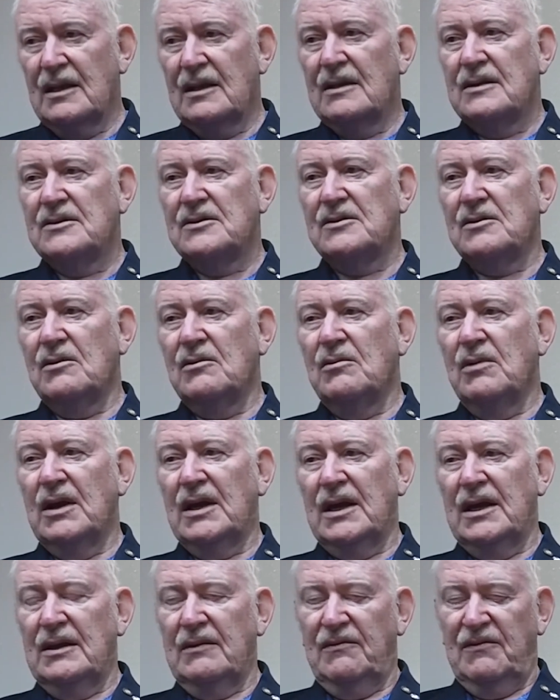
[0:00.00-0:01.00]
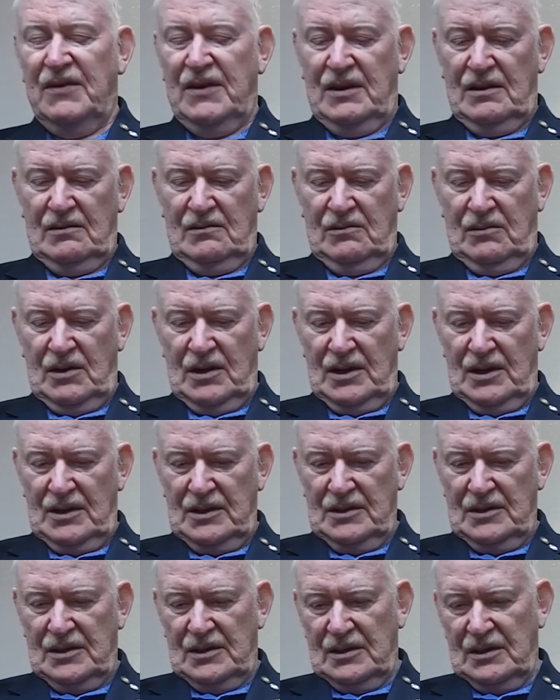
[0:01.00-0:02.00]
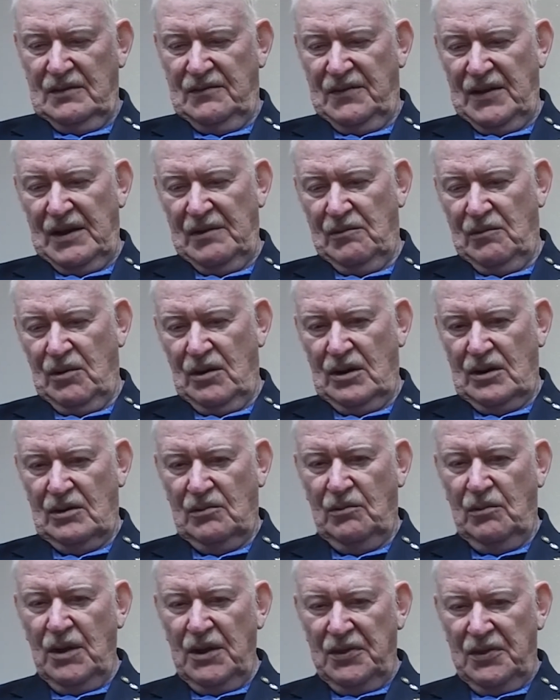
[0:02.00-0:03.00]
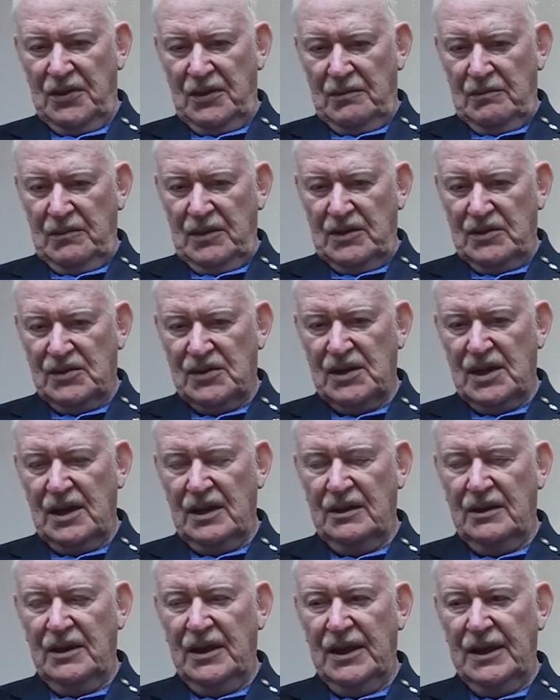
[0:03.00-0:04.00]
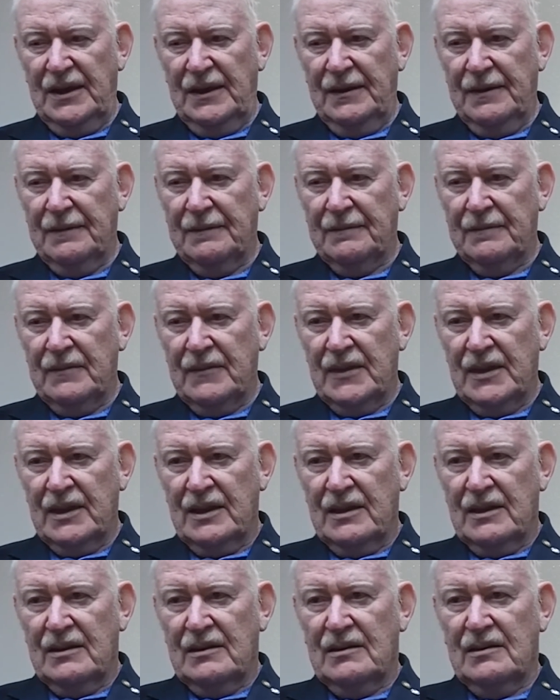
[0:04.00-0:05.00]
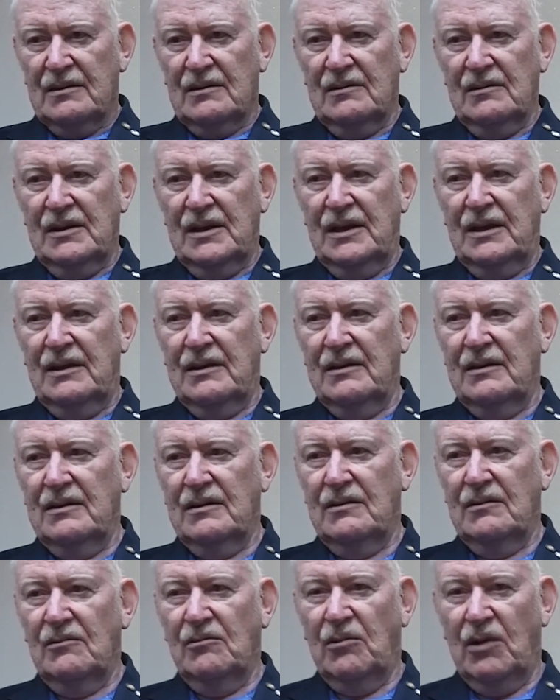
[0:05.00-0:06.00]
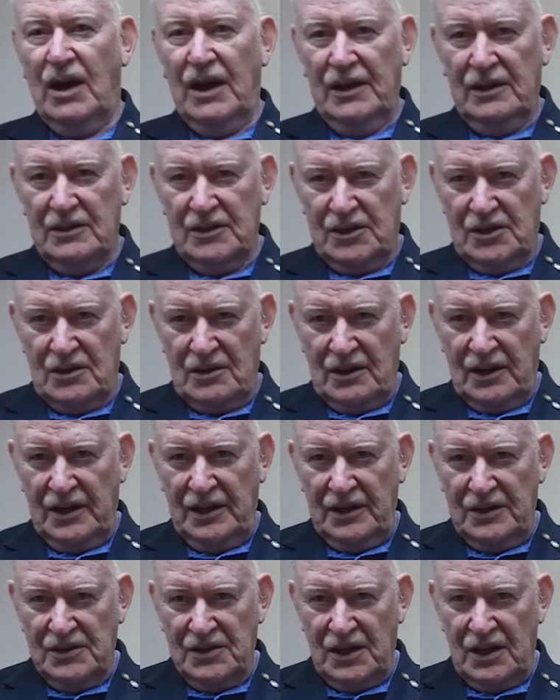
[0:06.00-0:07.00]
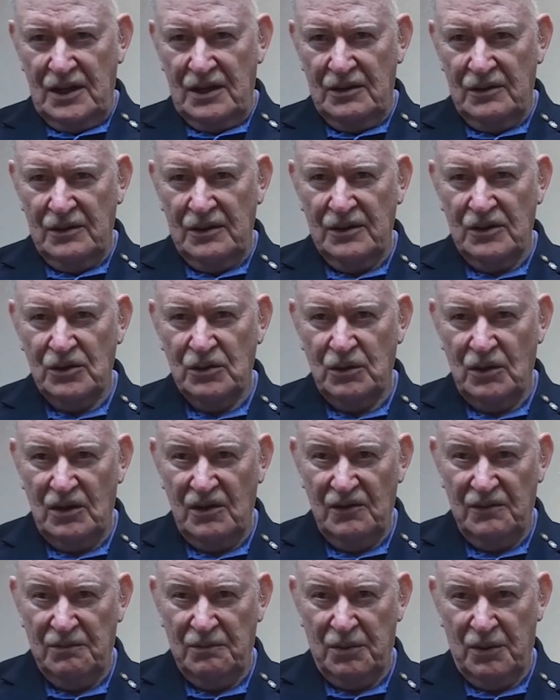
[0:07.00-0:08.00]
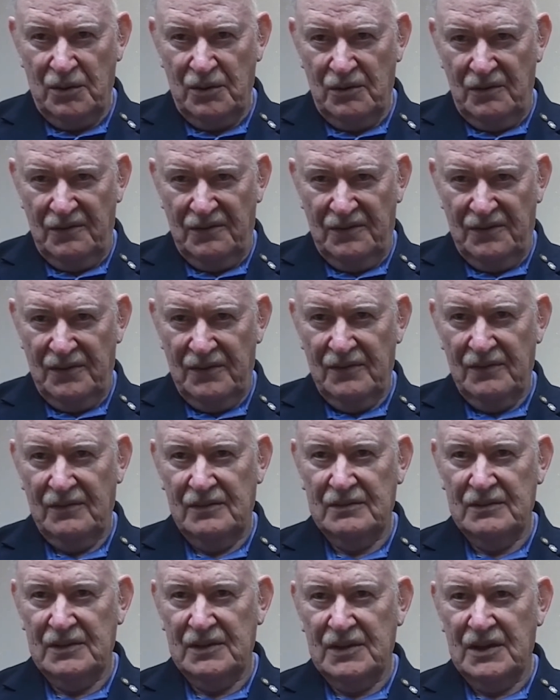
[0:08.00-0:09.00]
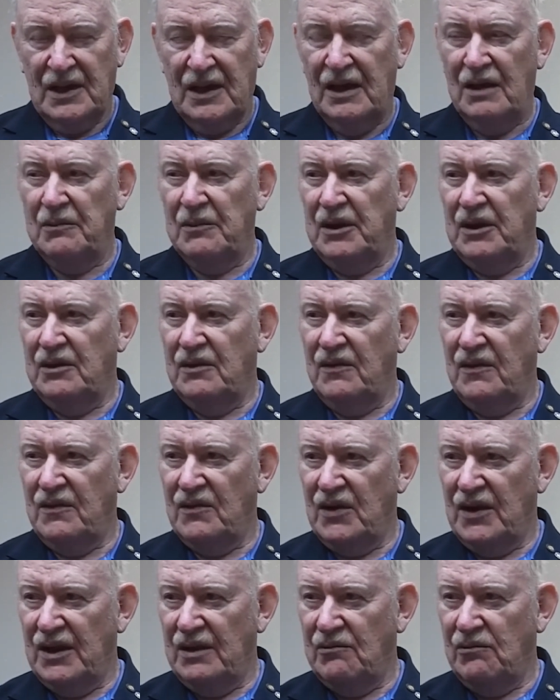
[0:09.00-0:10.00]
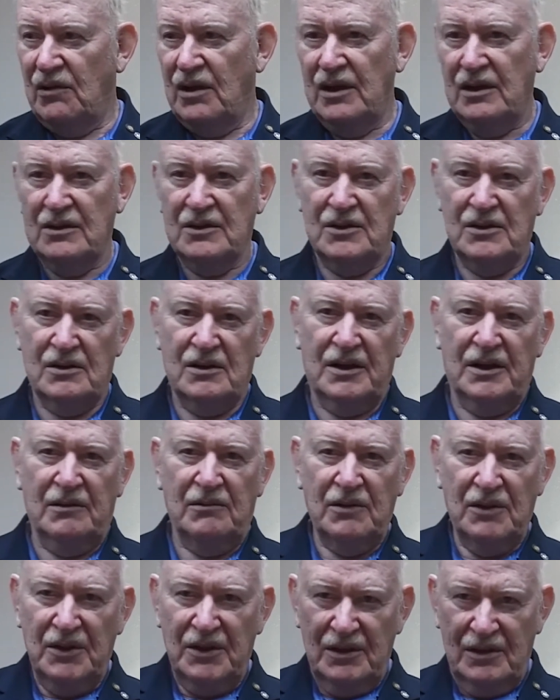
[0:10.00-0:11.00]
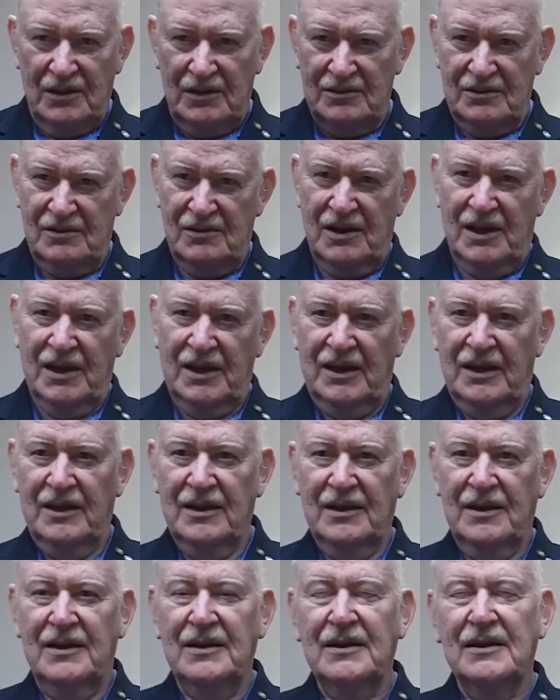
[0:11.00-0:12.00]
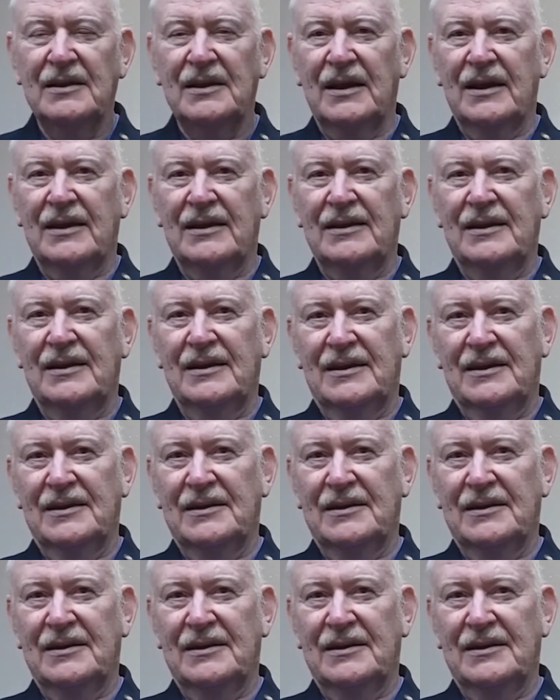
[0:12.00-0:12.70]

So what I found was, if I worked with them and said that, okay, wild turkey is 112 proof. How many have ever had wild turkey? Well, they all drank. And